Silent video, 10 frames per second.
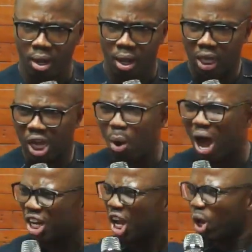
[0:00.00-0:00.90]
Go on,
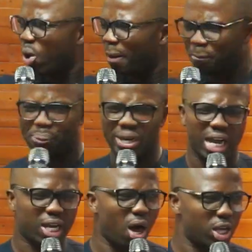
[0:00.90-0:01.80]
go and preach the
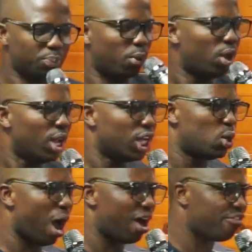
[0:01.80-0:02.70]
gospel. You are
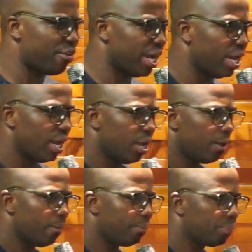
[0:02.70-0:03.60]
afraid.
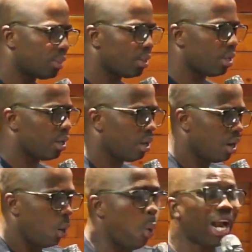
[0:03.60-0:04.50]

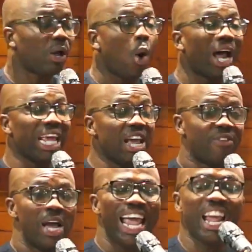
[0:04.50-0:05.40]
What, what if
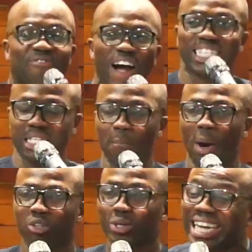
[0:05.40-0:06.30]
invite somebody
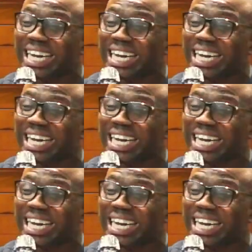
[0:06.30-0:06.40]
to church?